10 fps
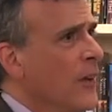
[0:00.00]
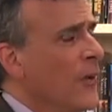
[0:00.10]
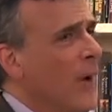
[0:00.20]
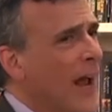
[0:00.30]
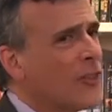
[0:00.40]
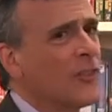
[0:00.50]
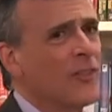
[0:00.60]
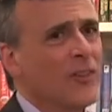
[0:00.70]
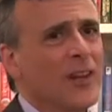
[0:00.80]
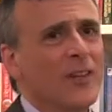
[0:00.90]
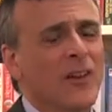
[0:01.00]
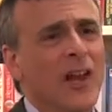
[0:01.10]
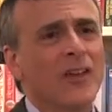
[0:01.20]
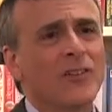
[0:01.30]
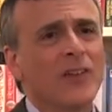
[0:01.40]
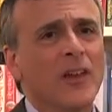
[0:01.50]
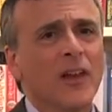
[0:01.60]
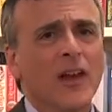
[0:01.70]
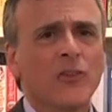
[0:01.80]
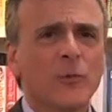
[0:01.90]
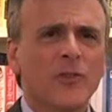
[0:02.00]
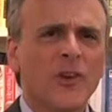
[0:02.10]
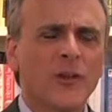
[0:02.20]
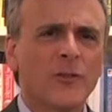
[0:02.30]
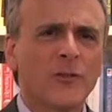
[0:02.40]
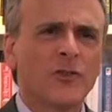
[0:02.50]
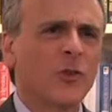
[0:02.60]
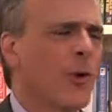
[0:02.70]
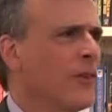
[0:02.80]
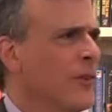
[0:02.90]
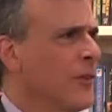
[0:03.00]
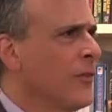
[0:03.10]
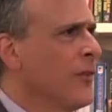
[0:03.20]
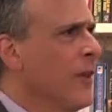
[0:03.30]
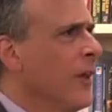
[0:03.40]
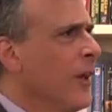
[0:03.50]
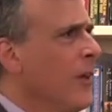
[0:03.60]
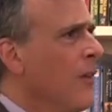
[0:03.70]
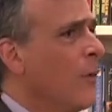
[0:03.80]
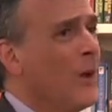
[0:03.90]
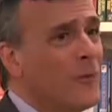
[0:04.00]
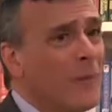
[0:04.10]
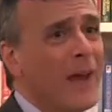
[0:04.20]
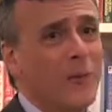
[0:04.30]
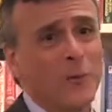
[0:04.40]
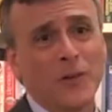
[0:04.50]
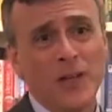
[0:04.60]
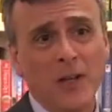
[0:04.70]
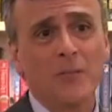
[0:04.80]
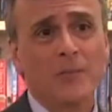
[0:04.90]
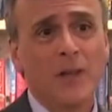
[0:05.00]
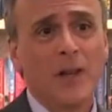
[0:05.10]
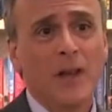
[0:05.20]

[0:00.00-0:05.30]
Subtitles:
They're actions that he takes as a result of choices that we've made for Tim